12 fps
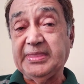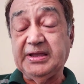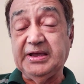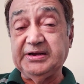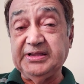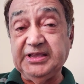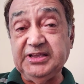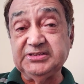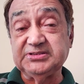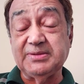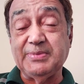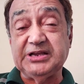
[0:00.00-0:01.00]
And he
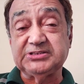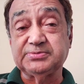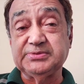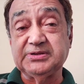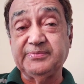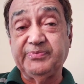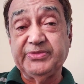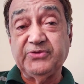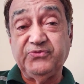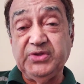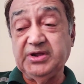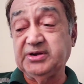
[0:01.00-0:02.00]
is the batsman
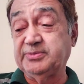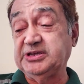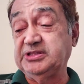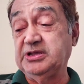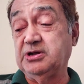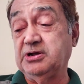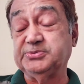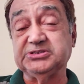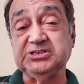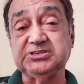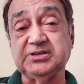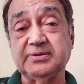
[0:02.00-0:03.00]
feared by the
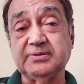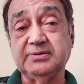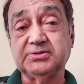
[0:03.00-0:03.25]
opposition.